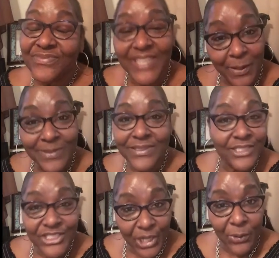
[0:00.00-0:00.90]
that was
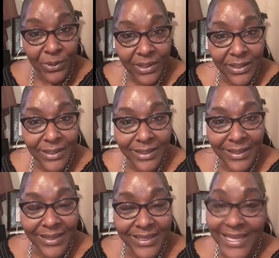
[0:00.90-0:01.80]
a joke.
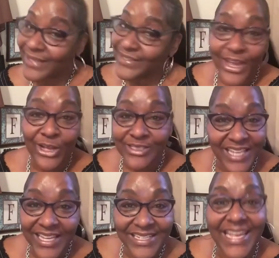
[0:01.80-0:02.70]
Can't y'all
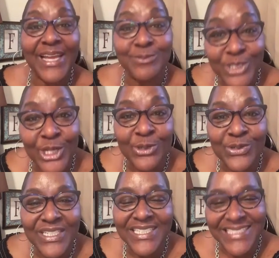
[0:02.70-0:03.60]
take a damn
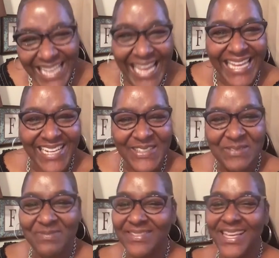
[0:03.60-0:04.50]
joke? Damn,
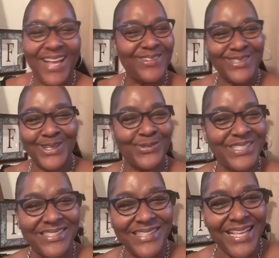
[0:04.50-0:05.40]
I'm so
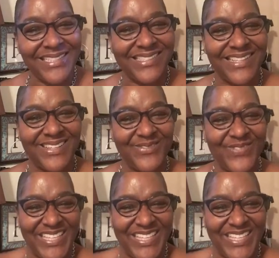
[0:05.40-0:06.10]
sensitive.